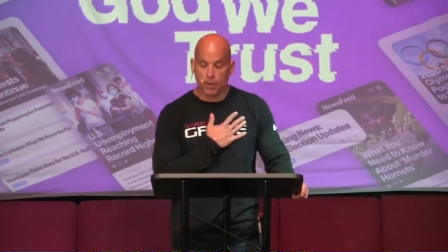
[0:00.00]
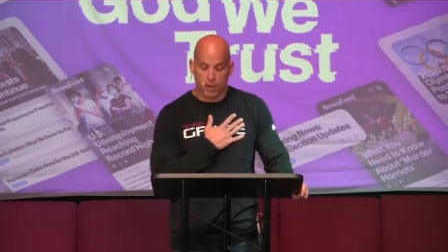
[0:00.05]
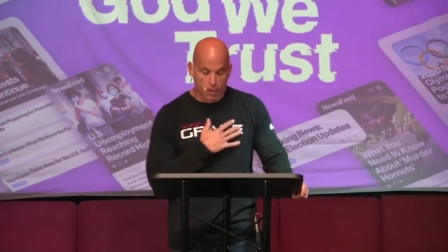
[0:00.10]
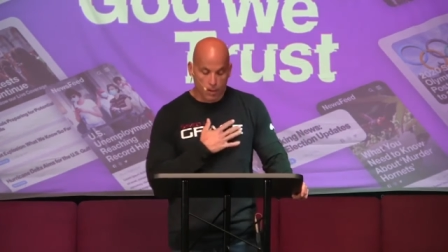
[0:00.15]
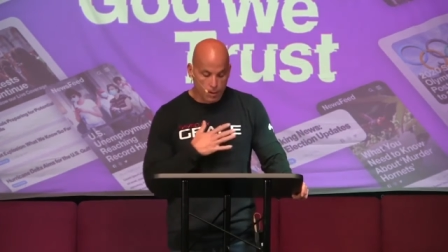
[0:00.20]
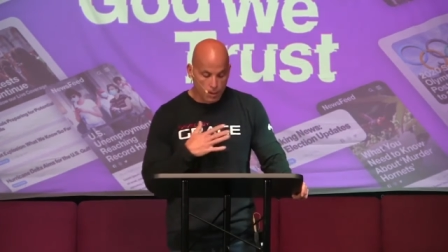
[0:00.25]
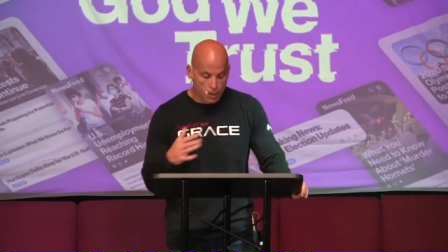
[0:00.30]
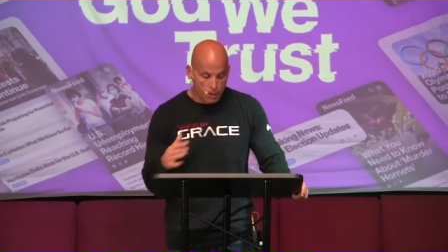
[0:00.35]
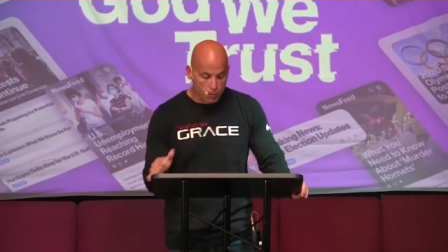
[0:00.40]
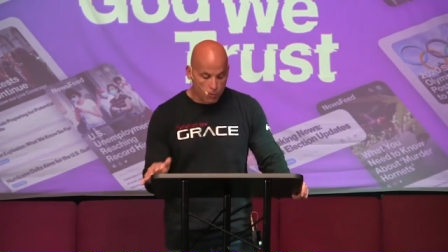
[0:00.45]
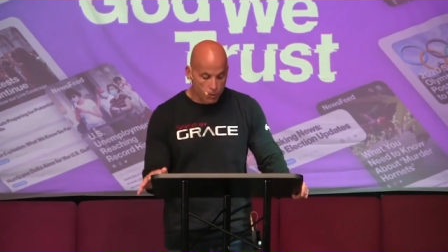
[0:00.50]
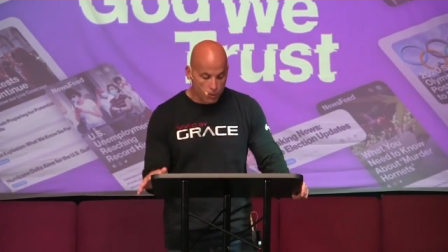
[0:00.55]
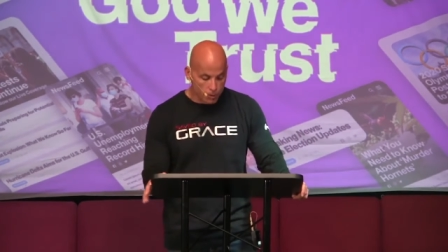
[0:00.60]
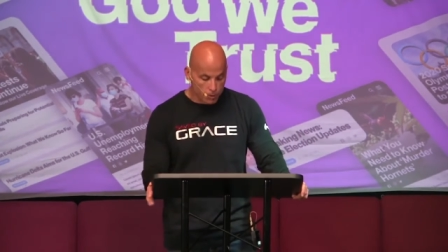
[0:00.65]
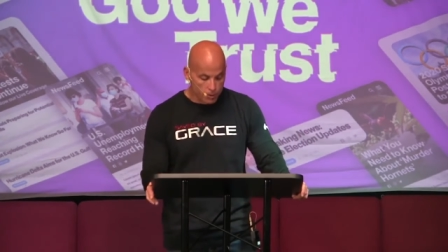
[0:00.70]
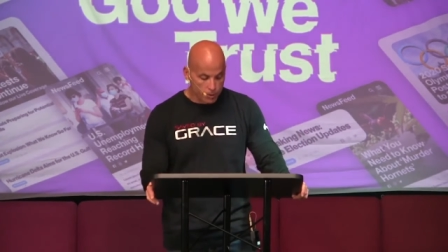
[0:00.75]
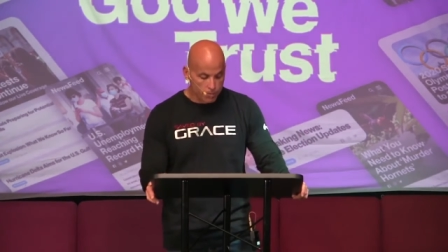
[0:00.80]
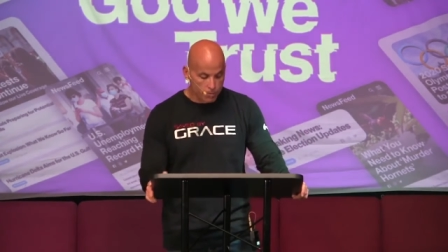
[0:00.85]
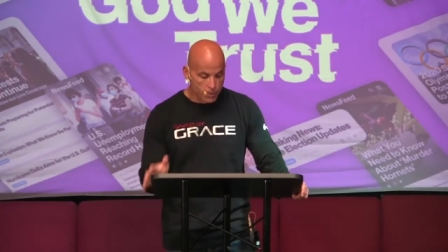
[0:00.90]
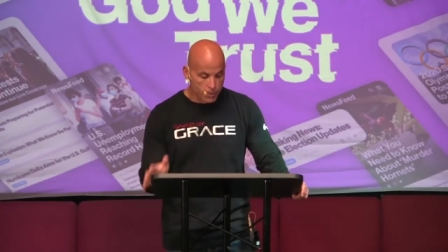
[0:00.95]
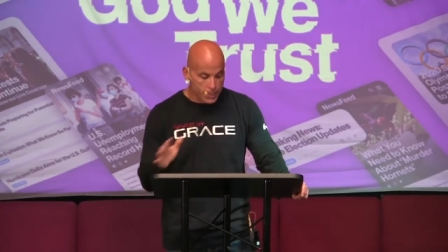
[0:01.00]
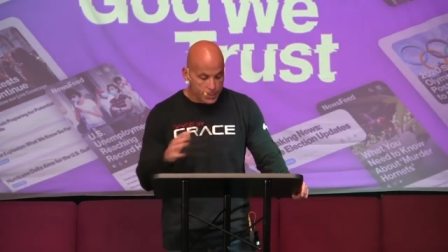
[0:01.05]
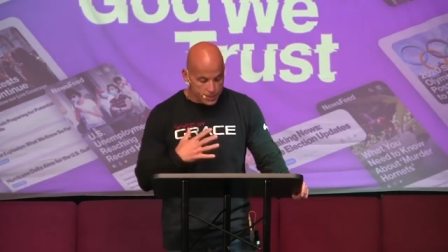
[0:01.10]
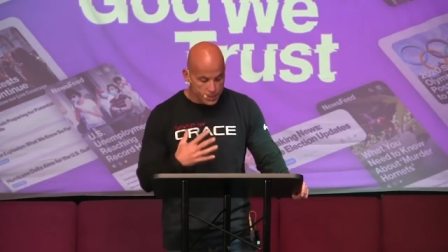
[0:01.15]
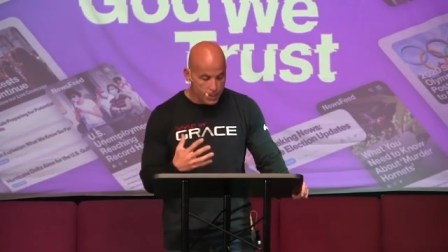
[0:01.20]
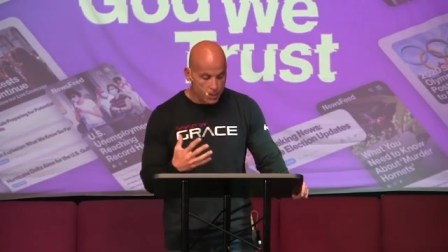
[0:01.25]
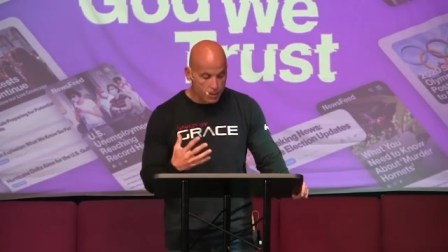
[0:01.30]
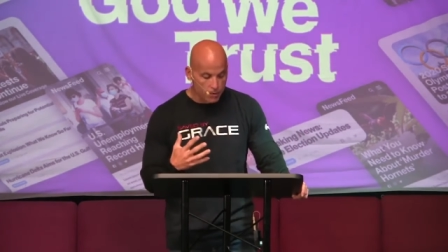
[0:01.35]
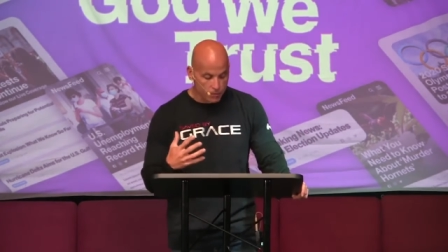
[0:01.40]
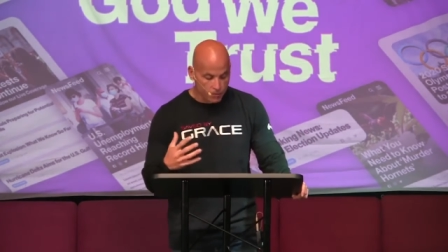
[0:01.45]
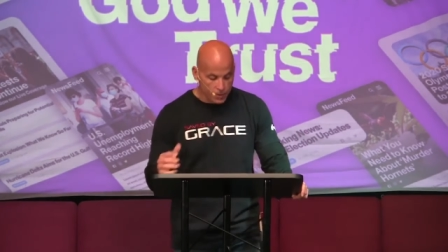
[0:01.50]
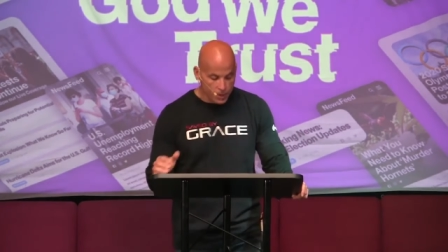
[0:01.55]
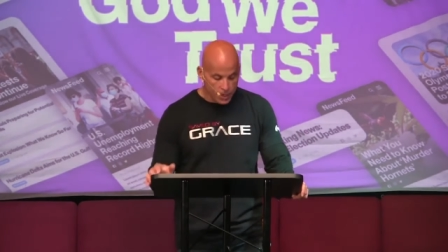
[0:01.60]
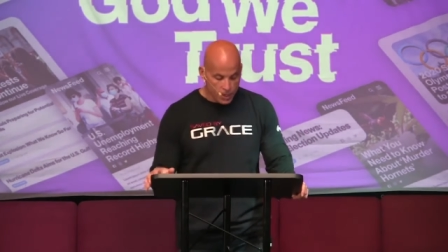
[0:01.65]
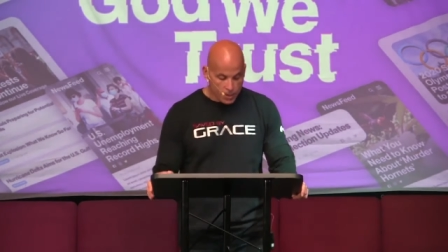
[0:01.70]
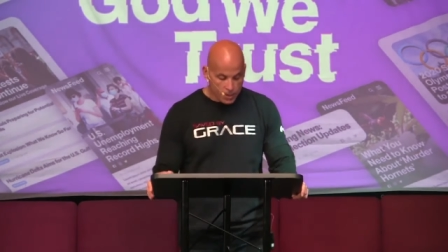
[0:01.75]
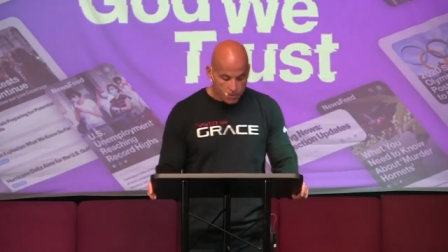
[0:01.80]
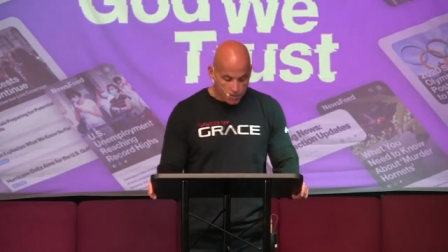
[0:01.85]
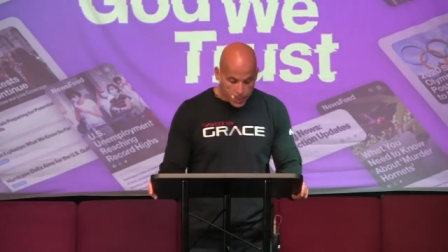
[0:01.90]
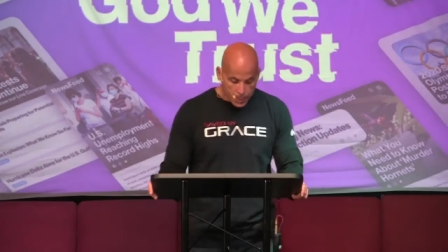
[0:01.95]
I, I will myself
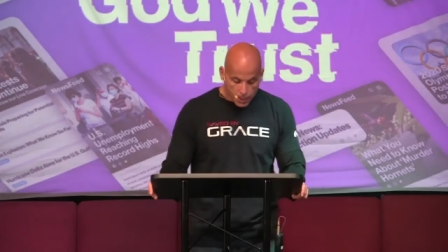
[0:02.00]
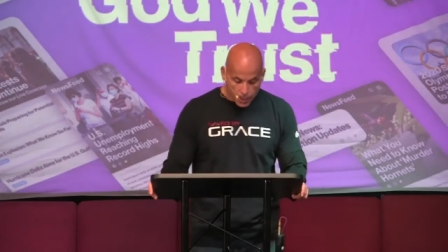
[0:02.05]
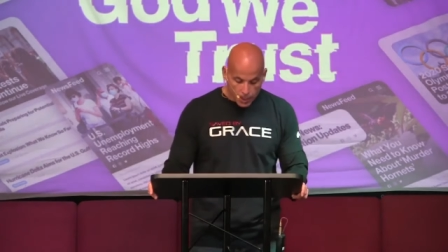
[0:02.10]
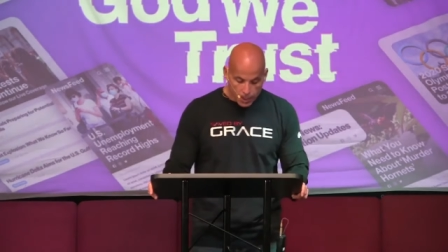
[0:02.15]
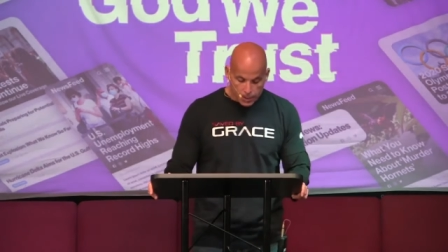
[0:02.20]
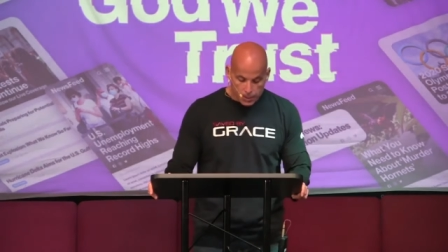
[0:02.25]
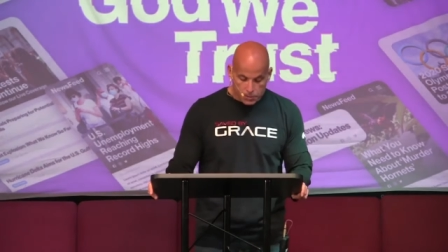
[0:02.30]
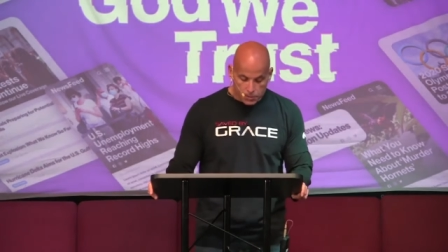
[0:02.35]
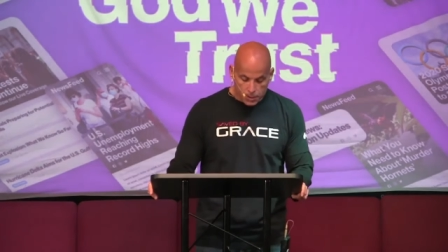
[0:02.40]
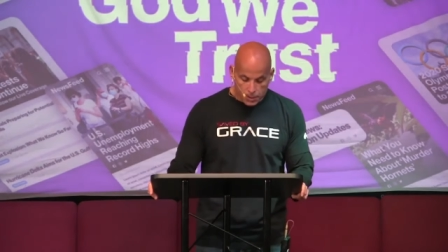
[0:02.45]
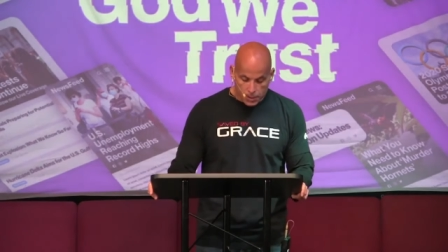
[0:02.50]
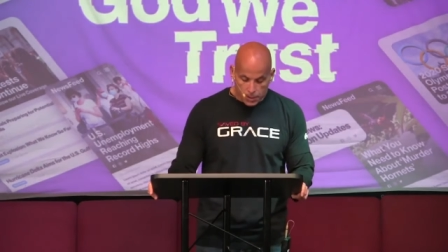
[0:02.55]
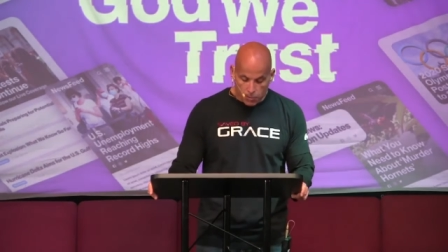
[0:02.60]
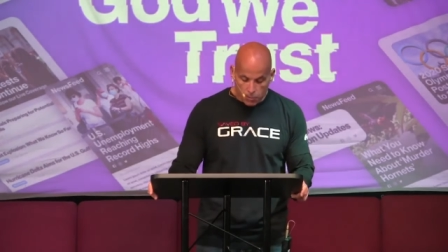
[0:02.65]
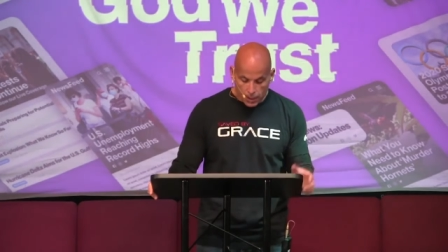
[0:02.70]
be honest with you.